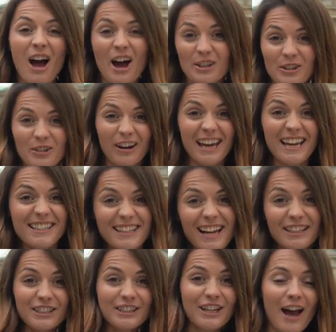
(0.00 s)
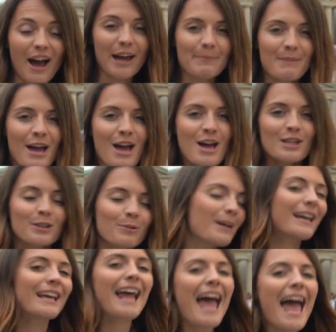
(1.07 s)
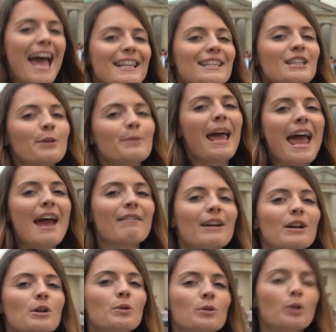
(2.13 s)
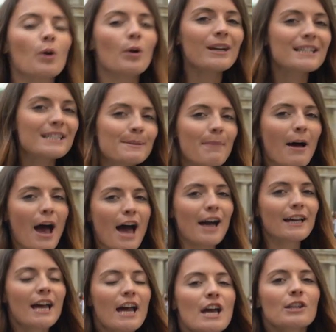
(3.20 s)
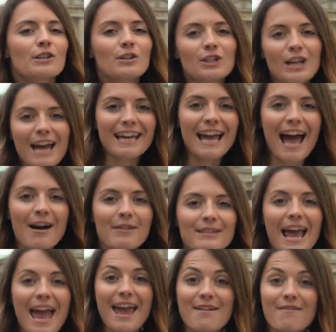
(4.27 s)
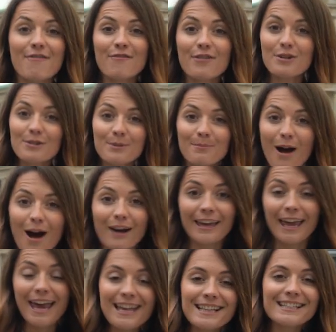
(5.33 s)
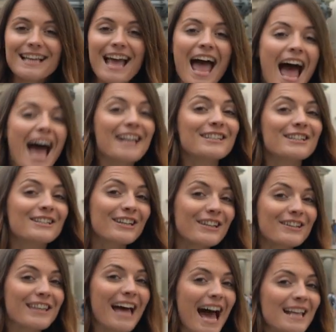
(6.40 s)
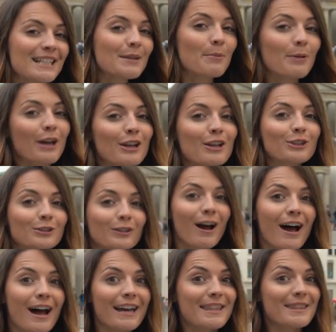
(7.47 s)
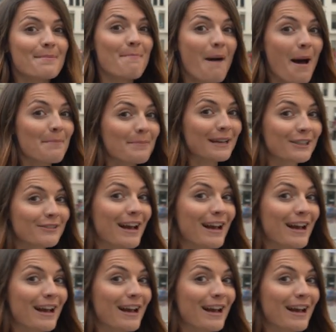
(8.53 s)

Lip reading: hungry, it's lunchtime, so we're gonna head to an area called Heutzberg to check out a food market, and to do that, we're gonna try the public